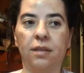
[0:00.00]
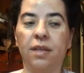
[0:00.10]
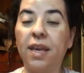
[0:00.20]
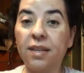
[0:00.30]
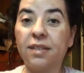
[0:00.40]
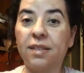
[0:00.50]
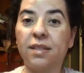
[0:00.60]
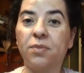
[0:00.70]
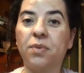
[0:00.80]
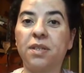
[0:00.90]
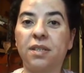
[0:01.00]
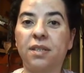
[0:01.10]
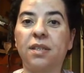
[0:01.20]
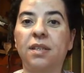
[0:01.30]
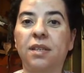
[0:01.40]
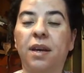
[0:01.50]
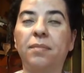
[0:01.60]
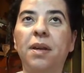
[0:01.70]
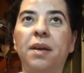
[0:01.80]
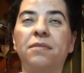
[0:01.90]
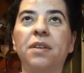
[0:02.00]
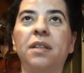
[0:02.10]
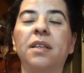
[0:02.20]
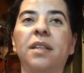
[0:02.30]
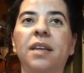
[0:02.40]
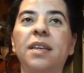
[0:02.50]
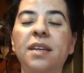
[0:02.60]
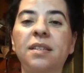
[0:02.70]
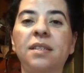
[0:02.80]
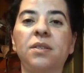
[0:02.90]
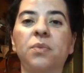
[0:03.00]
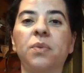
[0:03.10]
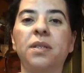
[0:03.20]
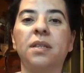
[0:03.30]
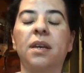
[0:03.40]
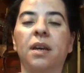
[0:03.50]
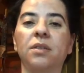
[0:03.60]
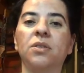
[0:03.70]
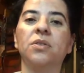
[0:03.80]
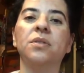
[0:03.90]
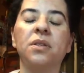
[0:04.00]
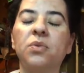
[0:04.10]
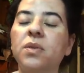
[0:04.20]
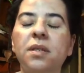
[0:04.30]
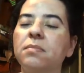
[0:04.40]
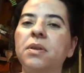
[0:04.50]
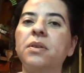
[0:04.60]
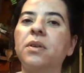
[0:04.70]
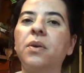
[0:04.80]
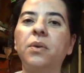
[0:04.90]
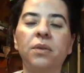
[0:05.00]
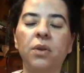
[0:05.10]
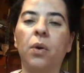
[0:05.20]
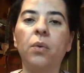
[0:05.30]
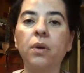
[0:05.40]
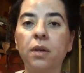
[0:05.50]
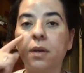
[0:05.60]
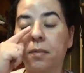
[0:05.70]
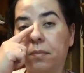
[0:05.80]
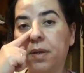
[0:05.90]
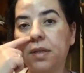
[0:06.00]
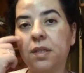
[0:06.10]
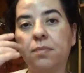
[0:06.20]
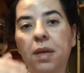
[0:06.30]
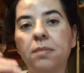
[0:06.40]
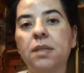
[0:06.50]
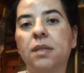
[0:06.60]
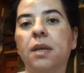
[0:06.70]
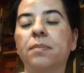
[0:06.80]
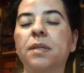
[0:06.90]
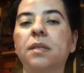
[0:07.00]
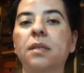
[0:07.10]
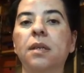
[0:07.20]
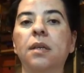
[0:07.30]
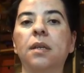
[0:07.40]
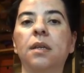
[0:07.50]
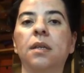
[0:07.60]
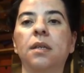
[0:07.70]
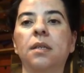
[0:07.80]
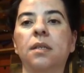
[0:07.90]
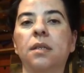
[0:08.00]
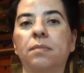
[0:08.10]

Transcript: yes, this was the I'm not feeling like yes, this was the answer. This was a miracle. No, but it's baby steps. It's